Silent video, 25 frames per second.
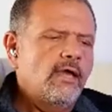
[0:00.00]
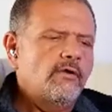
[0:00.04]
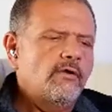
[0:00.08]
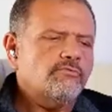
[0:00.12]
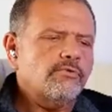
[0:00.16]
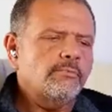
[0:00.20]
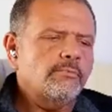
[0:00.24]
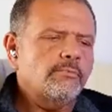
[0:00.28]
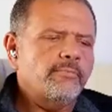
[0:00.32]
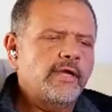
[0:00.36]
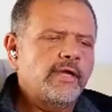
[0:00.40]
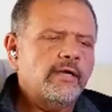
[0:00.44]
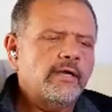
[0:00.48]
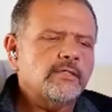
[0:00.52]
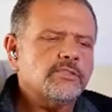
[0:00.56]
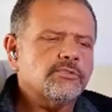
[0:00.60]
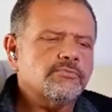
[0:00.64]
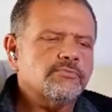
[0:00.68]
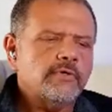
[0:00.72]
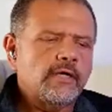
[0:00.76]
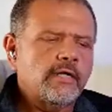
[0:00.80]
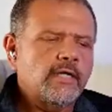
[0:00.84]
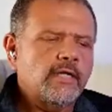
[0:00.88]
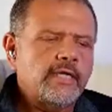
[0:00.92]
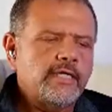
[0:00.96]
From there, it's
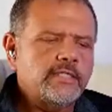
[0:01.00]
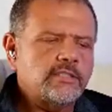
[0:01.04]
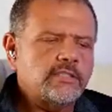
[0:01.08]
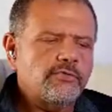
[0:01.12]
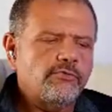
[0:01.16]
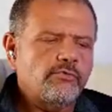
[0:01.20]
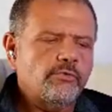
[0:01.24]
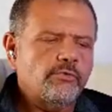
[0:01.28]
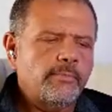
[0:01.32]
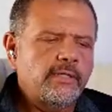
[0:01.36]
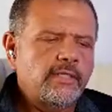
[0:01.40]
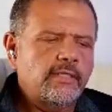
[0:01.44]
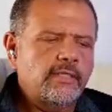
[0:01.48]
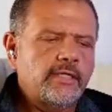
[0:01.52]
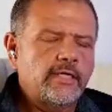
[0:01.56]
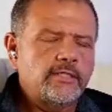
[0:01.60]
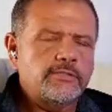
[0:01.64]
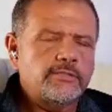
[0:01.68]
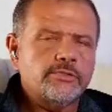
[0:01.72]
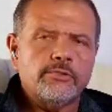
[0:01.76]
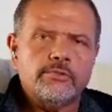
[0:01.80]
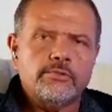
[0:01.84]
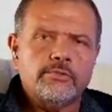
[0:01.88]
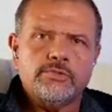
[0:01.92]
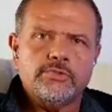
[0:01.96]
very easy for me to
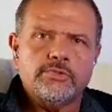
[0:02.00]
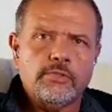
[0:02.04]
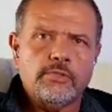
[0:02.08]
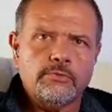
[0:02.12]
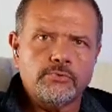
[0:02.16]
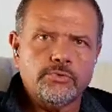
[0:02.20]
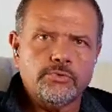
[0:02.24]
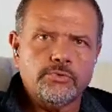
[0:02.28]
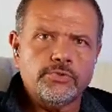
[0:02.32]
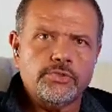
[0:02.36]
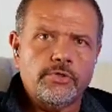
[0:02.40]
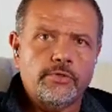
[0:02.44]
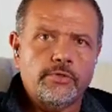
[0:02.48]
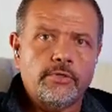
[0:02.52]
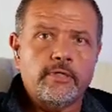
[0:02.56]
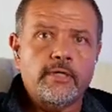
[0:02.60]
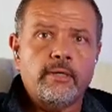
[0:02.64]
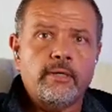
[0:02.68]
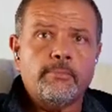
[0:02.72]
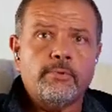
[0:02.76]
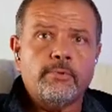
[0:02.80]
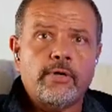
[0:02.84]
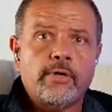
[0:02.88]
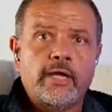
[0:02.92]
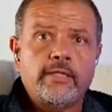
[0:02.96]
get your social security
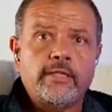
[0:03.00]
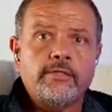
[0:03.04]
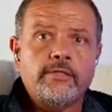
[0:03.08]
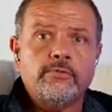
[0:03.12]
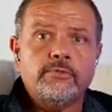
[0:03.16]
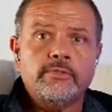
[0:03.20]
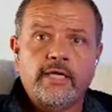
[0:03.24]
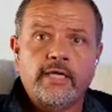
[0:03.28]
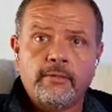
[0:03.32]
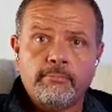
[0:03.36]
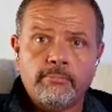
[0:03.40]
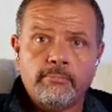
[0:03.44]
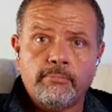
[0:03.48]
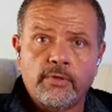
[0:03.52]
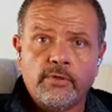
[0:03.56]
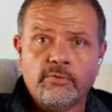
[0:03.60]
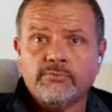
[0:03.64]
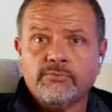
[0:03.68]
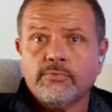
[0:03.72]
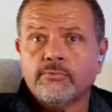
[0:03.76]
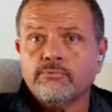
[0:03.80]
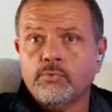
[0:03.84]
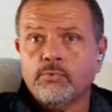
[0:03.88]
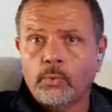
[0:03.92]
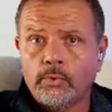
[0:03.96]
number and your date of birth
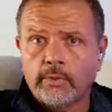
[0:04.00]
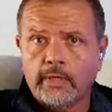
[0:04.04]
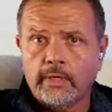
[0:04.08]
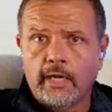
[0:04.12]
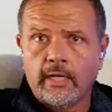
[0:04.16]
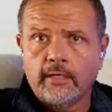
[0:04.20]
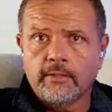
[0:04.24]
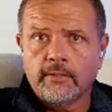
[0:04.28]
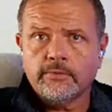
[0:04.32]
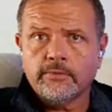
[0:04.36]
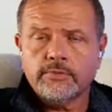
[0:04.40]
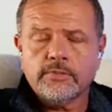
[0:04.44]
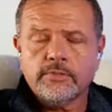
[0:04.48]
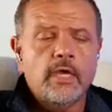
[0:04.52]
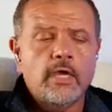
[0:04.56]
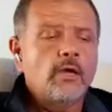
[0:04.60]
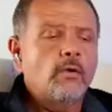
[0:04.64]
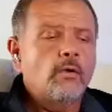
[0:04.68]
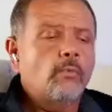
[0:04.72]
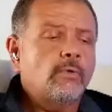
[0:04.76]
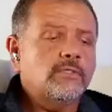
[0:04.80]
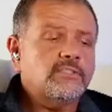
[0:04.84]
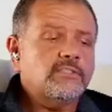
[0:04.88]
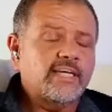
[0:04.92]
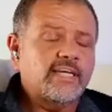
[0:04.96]
for four dollars.
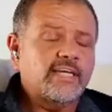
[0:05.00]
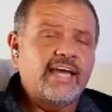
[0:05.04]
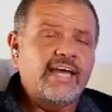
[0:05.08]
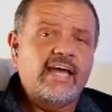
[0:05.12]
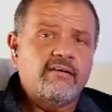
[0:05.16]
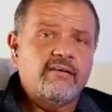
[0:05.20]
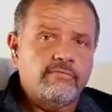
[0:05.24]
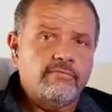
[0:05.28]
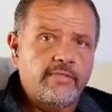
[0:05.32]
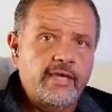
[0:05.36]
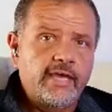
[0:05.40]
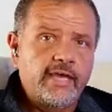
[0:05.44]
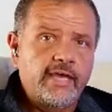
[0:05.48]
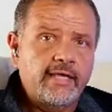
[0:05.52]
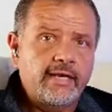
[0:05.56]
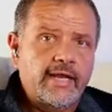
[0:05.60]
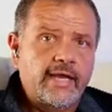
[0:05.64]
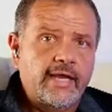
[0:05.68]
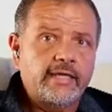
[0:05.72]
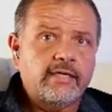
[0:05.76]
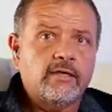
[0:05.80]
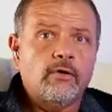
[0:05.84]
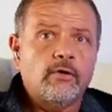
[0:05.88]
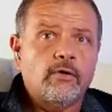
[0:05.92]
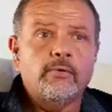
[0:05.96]
Once I have that,
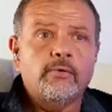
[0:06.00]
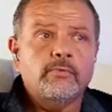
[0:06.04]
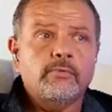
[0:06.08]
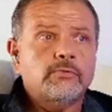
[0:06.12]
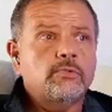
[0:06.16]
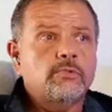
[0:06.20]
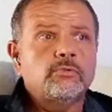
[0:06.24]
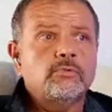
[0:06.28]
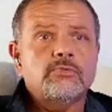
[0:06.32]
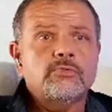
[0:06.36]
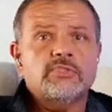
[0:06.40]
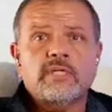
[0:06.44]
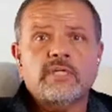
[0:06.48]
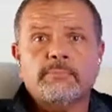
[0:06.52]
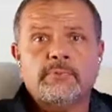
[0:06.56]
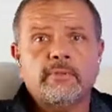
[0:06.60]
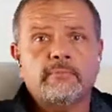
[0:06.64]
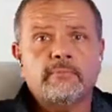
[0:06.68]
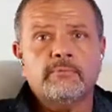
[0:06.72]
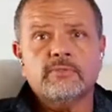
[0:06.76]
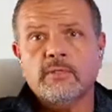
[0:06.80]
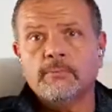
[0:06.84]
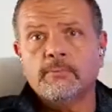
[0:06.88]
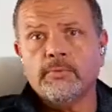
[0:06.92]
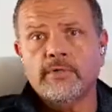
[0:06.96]
I go to
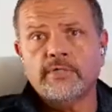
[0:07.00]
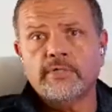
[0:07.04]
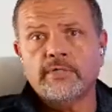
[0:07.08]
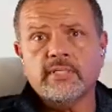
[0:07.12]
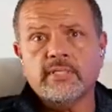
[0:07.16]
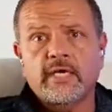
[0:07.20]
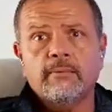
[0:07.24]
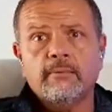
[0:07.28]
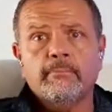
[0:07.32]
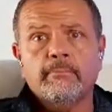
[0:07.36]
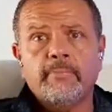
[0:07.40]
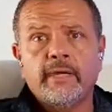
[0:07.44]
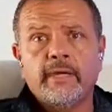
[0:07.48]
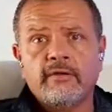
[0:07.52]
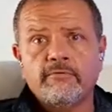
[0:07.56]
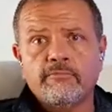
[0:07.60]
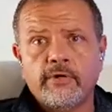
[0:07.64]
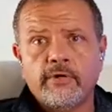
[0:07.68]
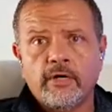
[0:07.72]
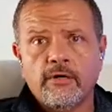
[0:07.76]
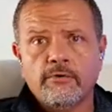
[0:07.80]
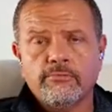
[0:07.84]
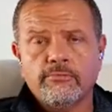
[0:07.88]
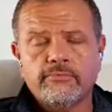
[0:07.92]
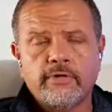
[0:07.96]
something someplace like
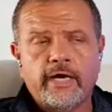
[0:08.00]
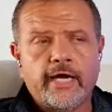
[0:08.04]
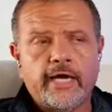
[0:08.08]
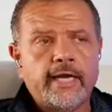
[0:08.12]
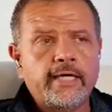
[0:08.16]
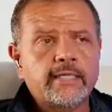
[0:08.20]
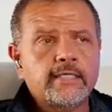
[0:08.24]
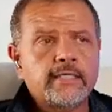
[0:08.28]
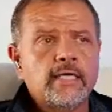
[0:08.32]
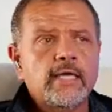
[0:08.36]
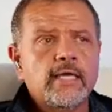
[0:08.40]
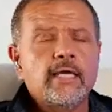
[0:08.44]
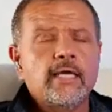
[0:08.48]
BeenVerified,